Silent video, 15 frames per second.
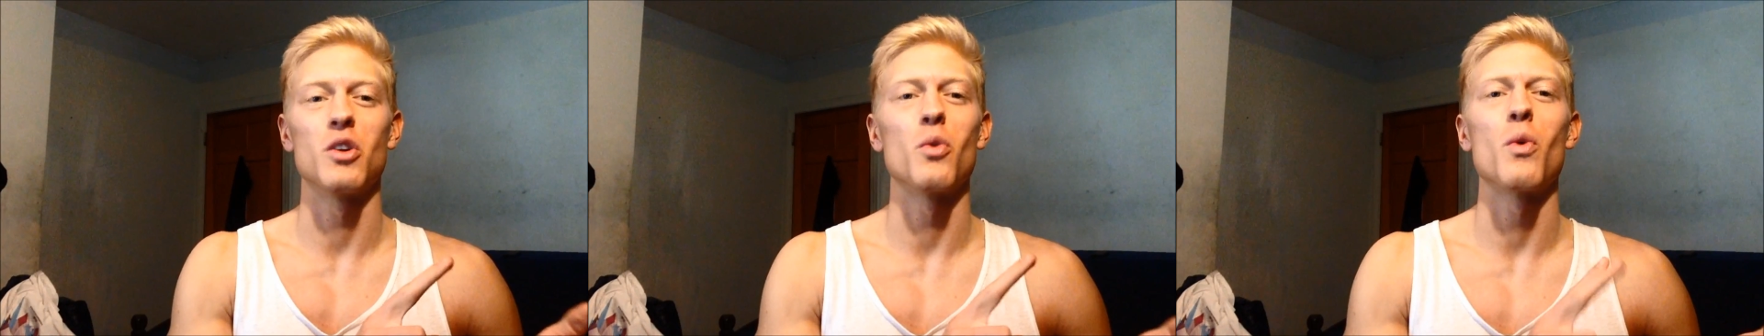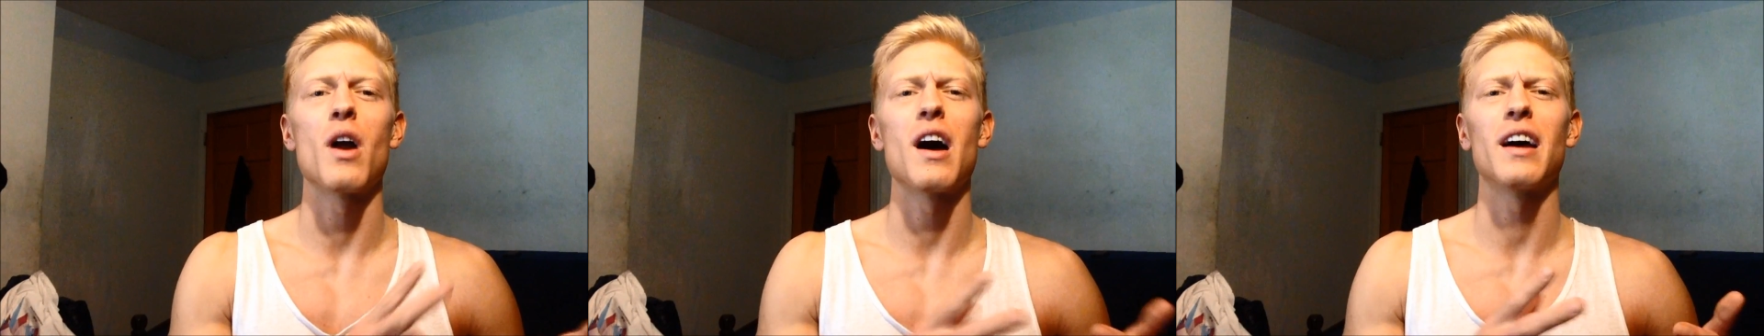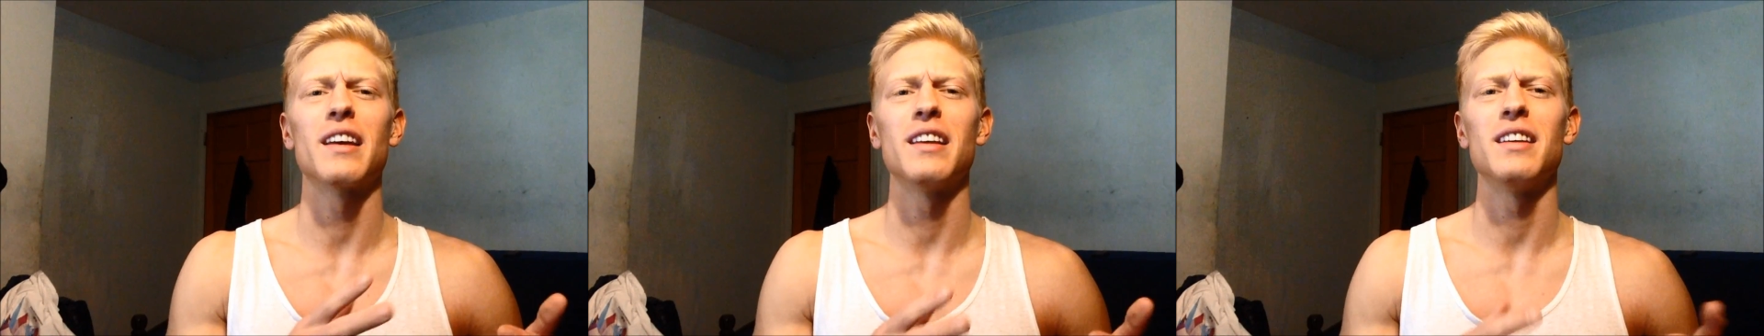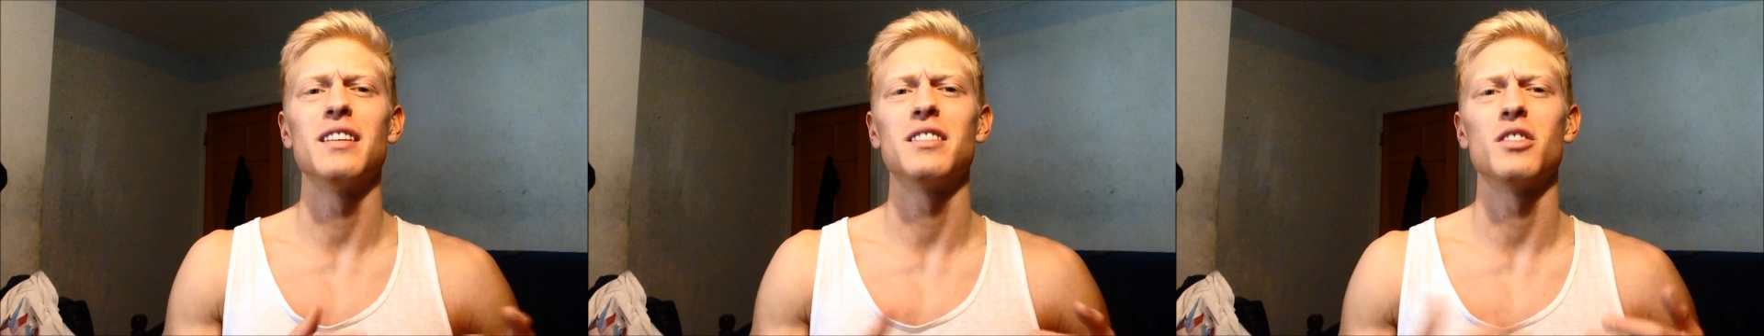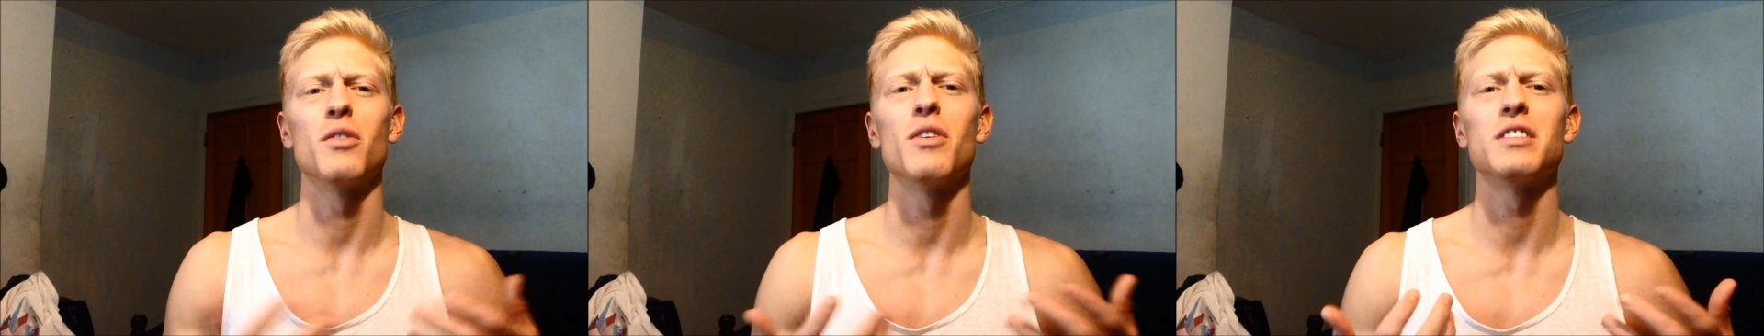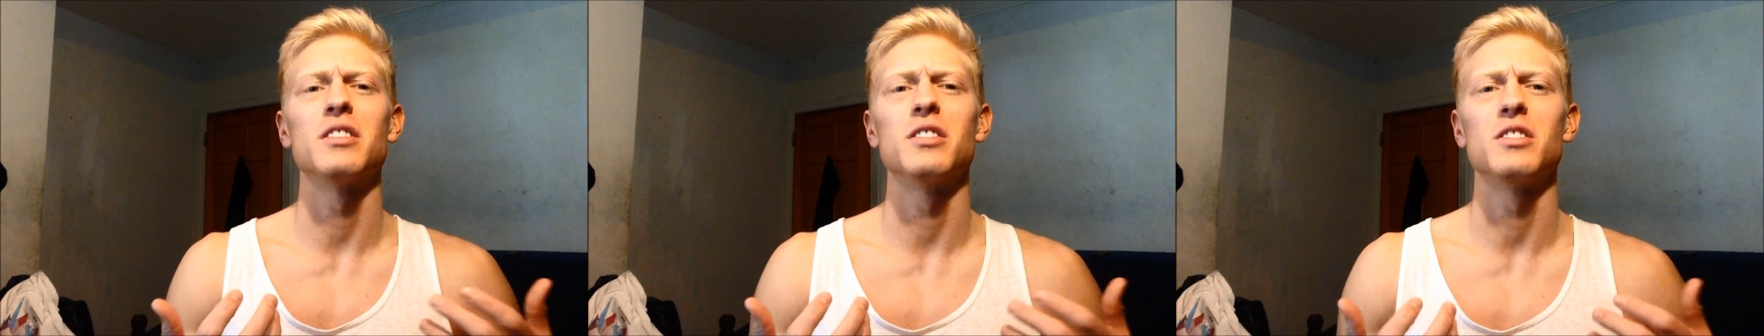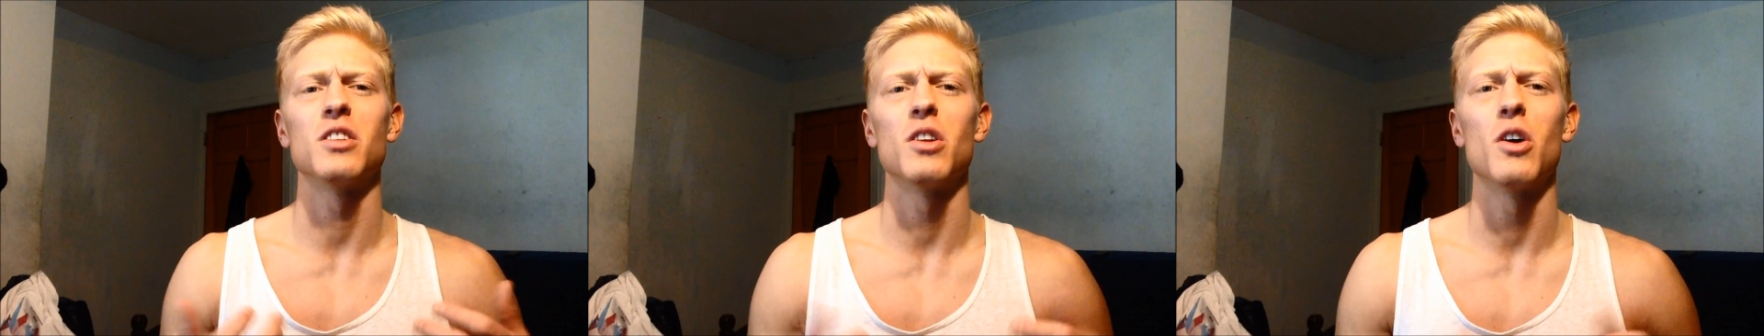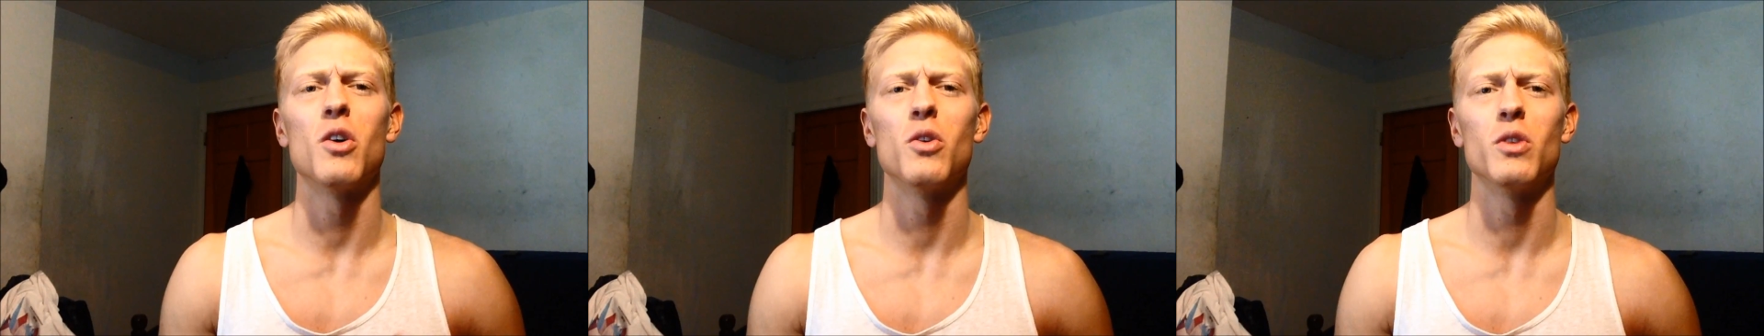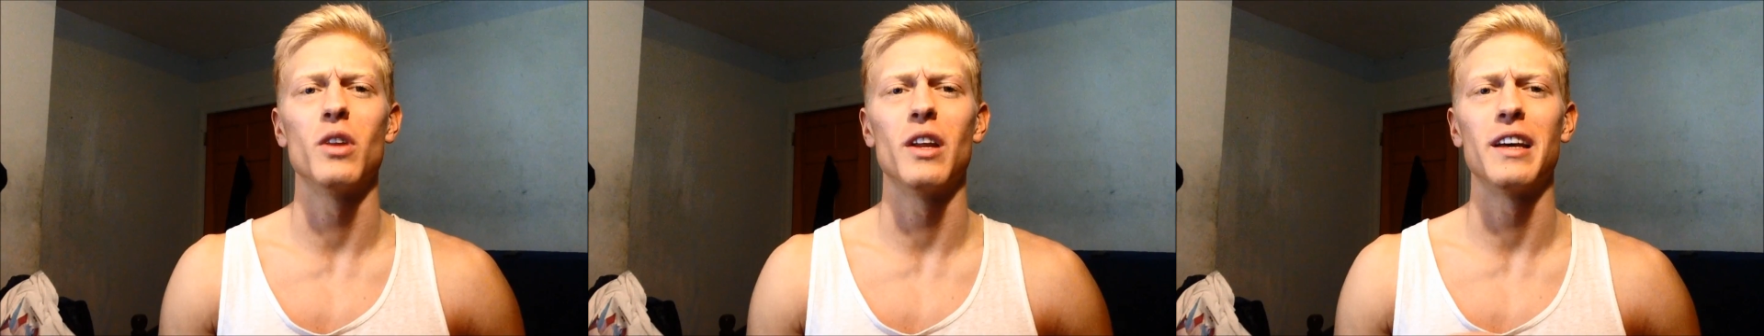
the Rocky, Sylvester Stallone.